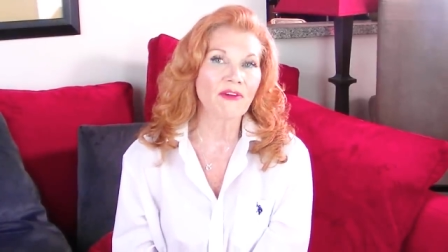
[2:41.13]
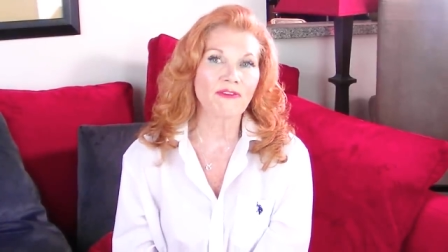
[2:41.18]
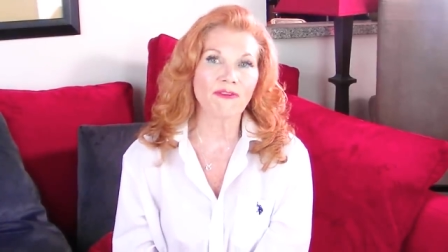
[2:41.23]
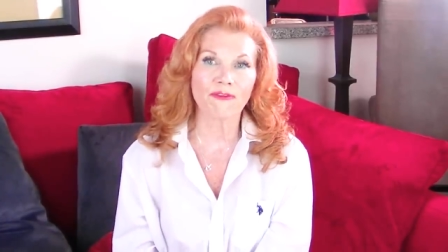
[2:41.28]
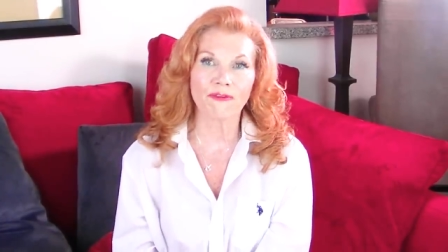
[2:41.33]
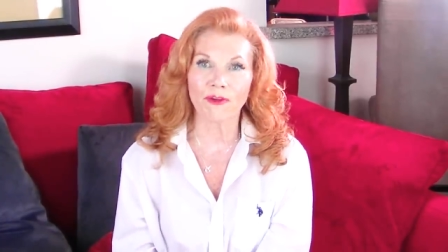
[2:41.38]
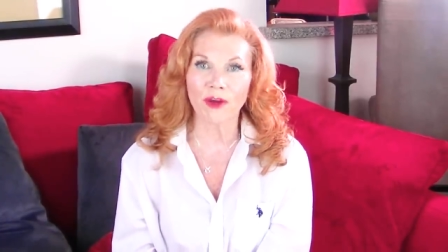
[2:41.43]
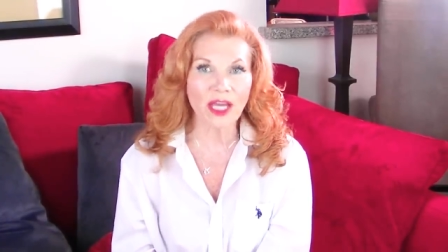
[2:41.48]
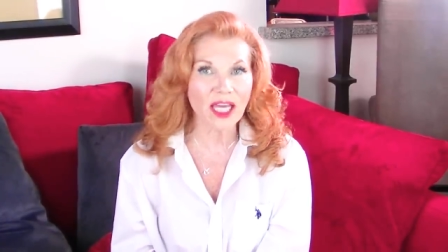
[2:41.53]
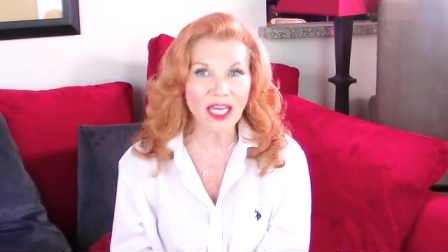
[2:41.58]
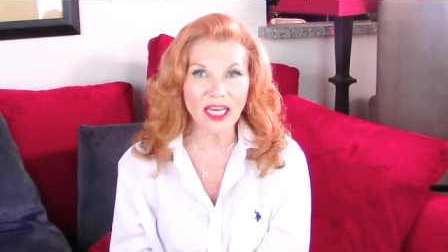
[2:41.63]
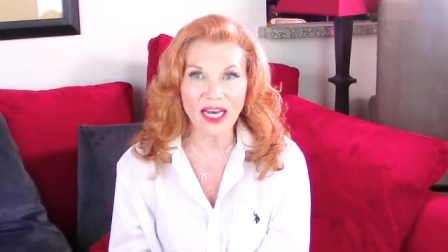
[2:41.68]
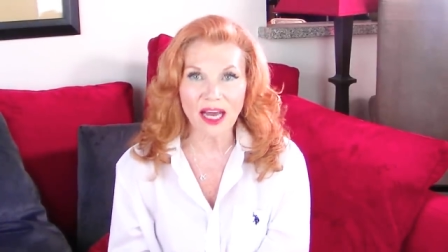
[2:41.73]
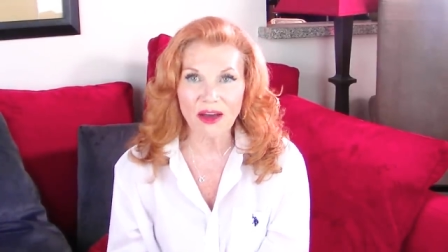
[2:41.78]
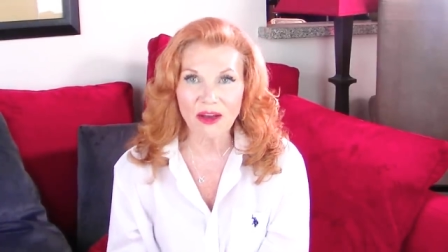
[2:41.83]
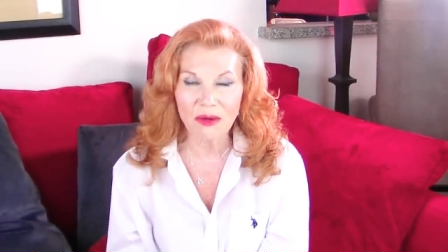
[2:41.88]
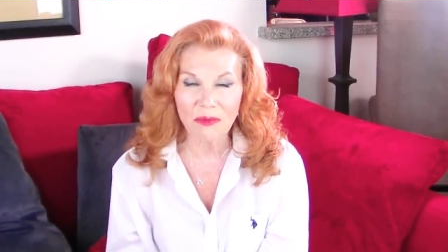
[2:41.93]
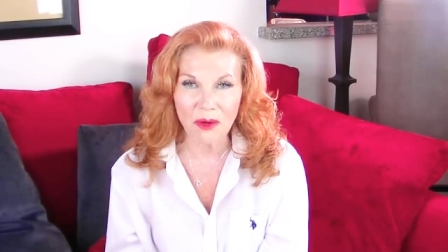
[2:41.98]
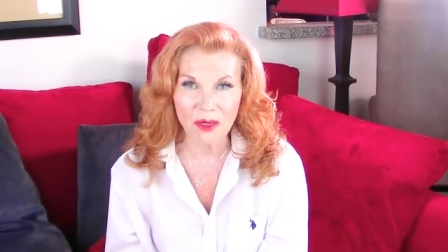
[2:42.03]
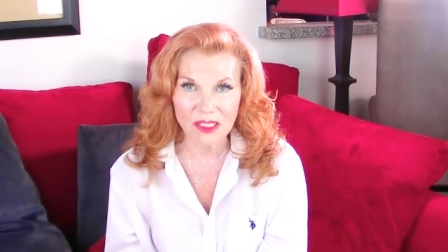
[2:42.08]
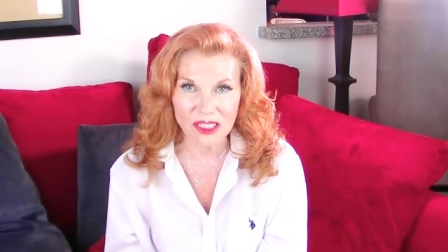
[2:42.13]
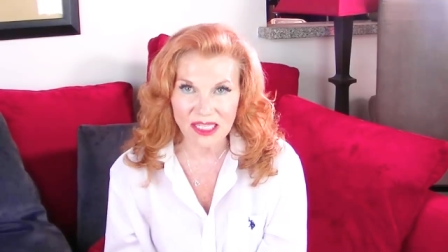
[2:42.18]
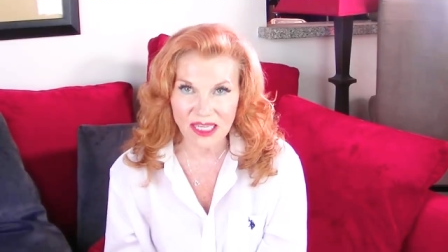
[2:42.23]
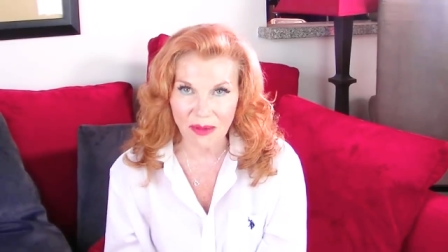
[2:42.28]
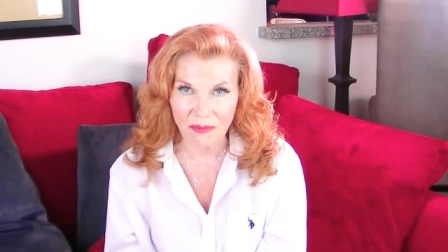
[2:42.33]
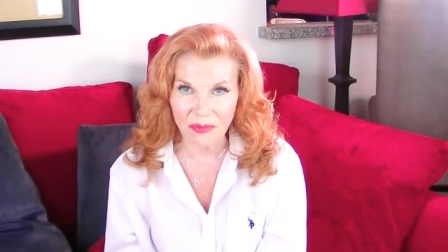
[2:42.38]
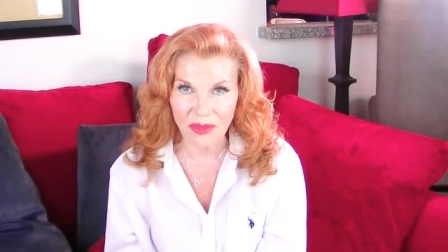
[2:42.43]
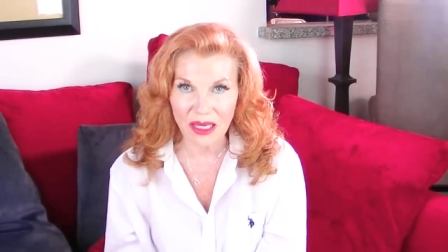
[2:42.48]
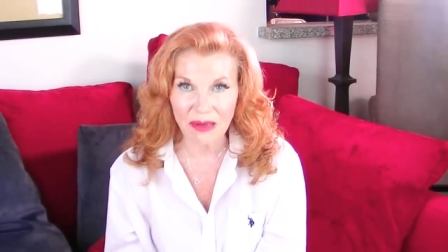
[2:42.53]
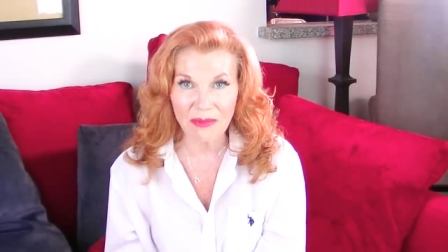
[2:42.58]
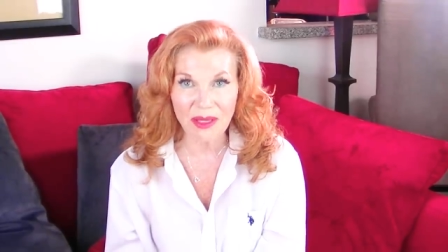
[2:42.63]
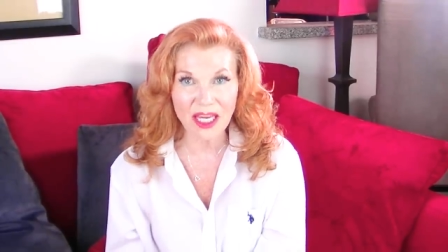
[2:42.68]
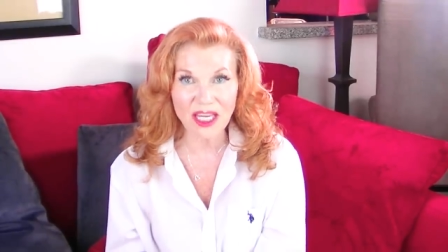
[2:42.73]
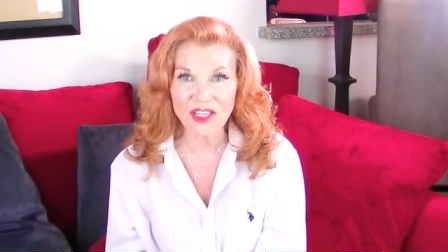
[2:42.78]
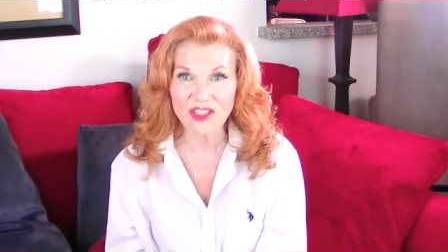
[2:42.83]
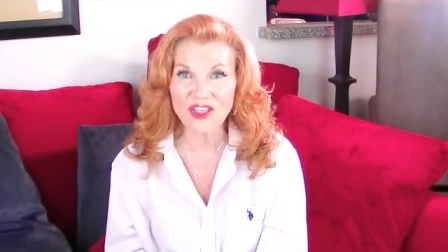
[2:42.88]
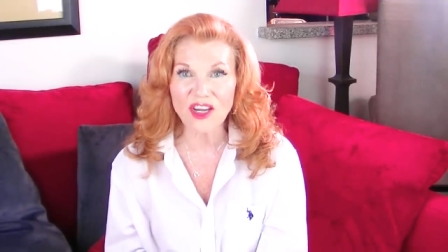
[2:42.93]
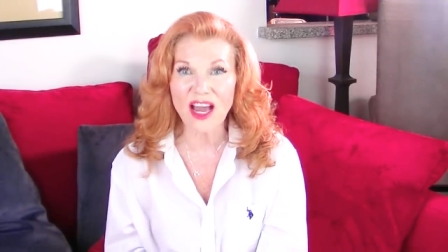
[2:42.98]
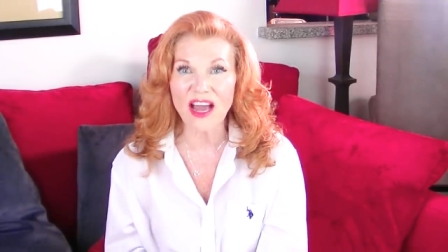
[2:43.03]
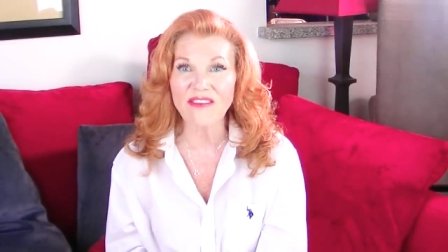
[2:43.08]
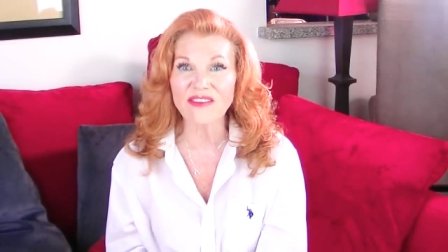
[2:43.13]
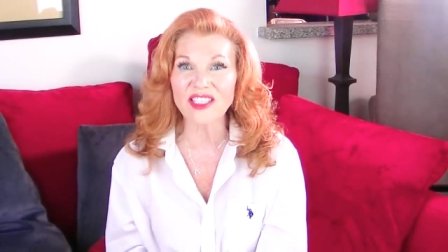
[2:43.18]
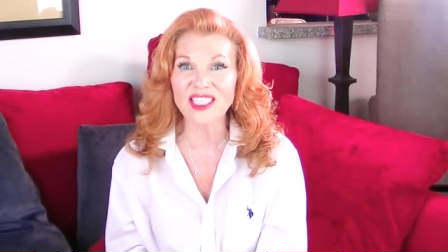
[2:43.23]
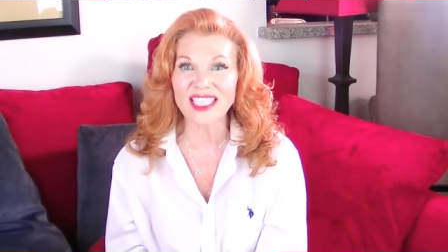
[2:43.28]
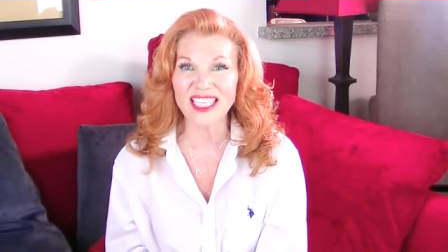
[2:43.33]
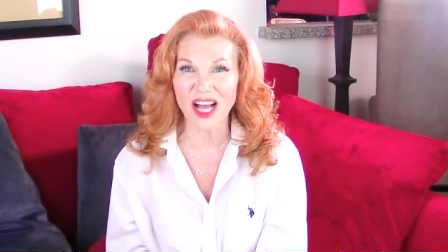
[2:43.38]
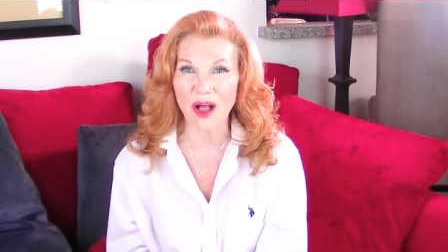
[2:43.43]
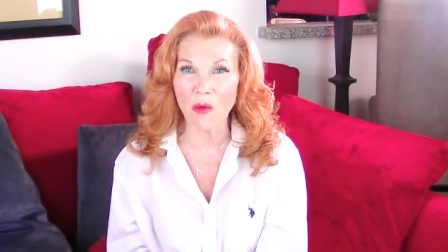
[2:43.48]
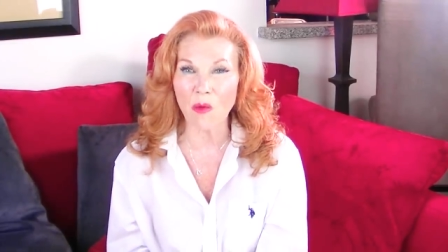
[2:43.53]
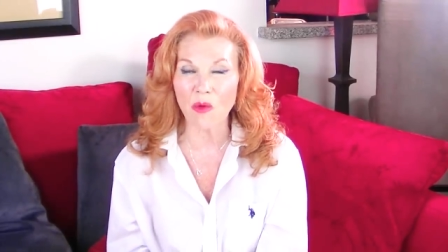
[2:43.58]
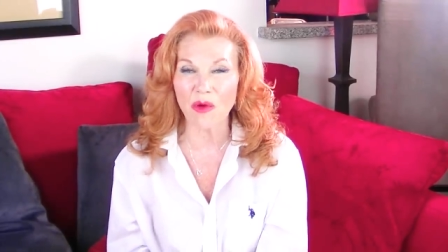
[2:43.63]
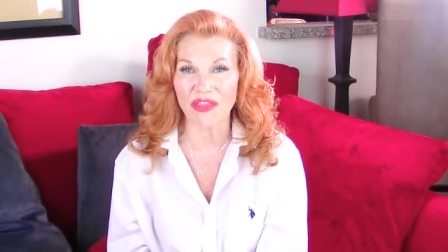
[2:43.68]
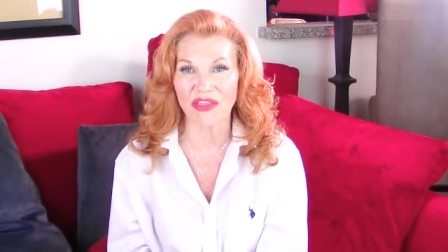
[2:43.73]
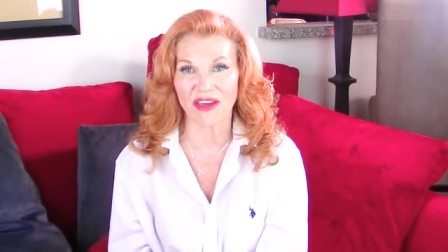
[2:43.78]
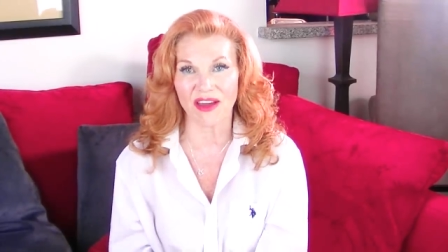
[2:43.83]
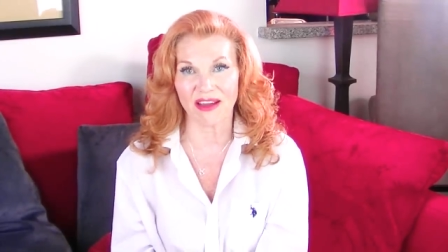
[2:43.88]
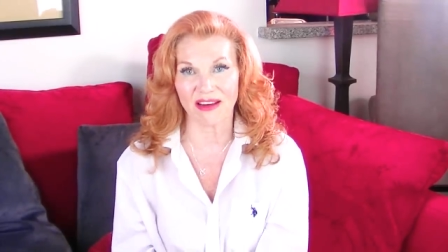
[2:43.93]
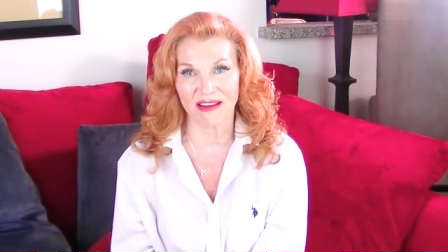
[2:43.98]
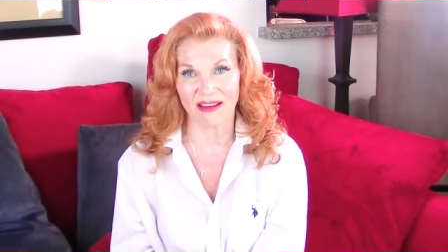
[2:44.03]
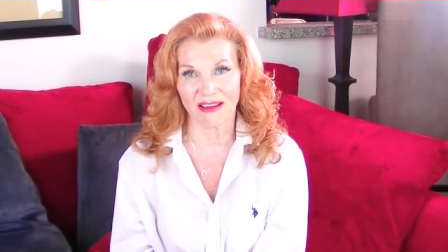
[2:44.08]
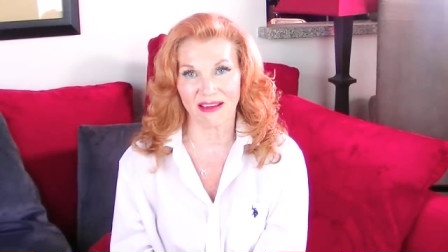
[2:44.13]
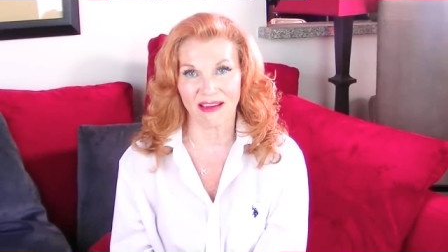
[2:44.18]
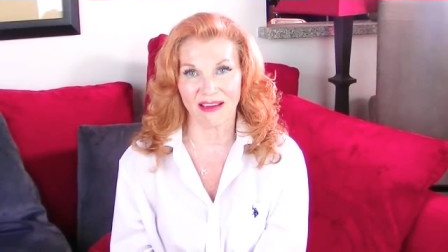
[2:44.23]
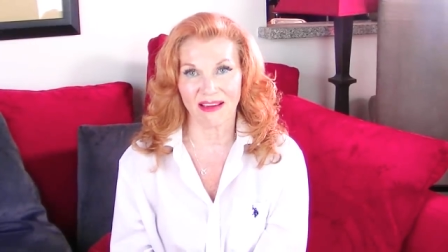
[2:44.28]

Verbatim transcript: freaking out about something because you haven't dealt with it.